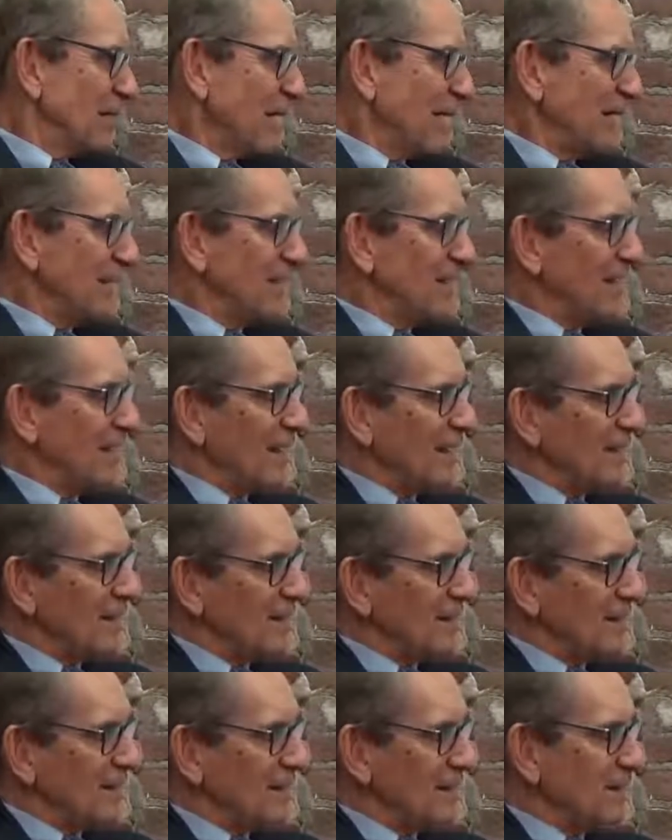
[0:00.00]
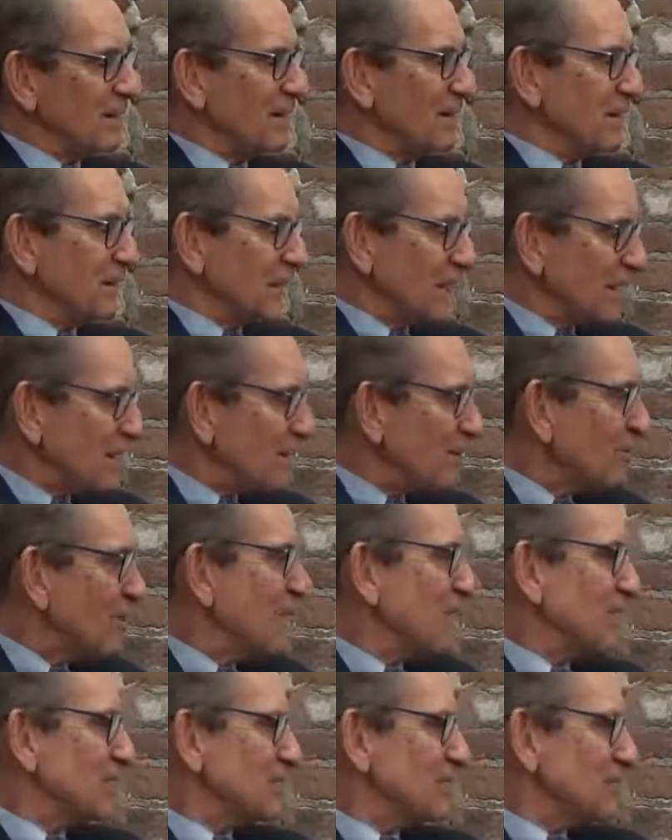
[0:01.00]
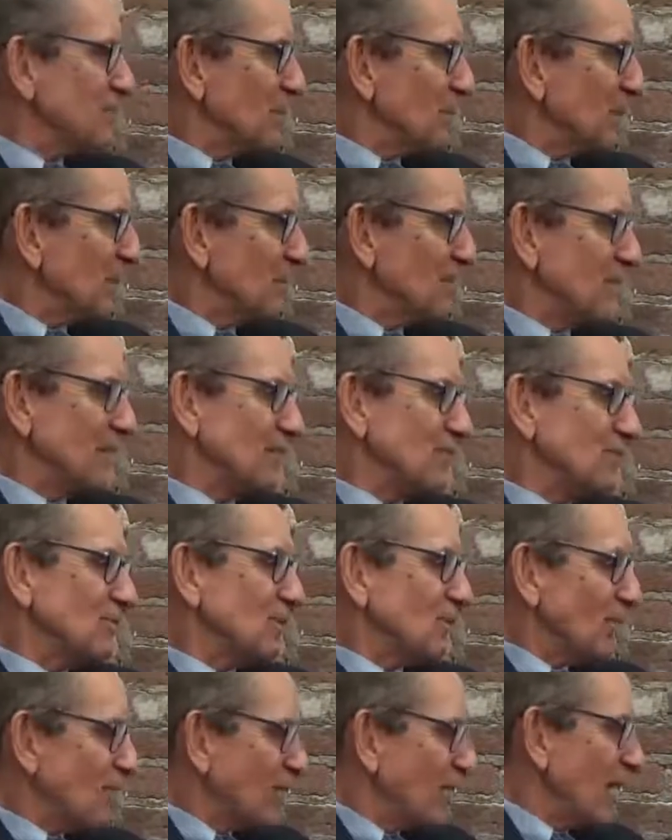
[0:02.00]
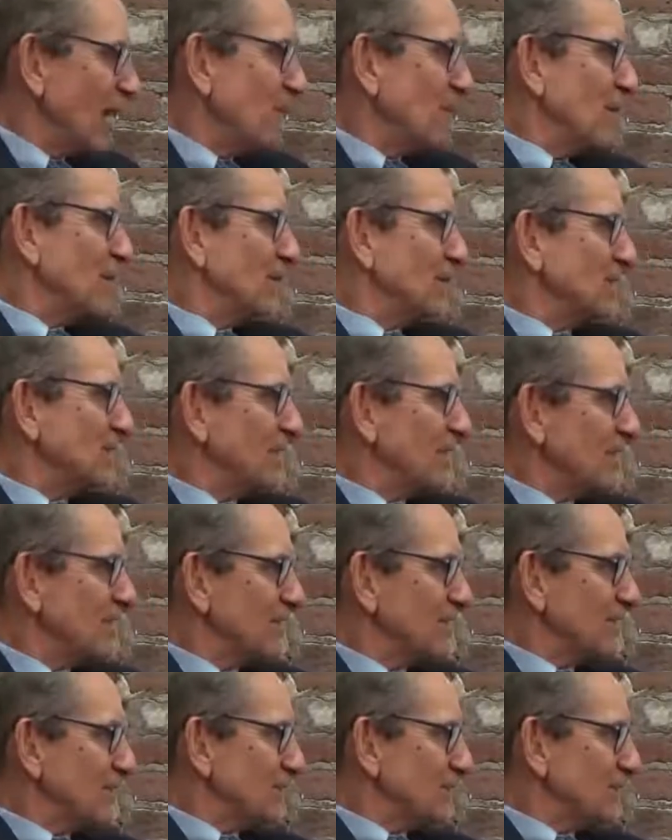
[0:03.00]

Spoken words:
And eating right is simplistic. It's what your grandmother taught you.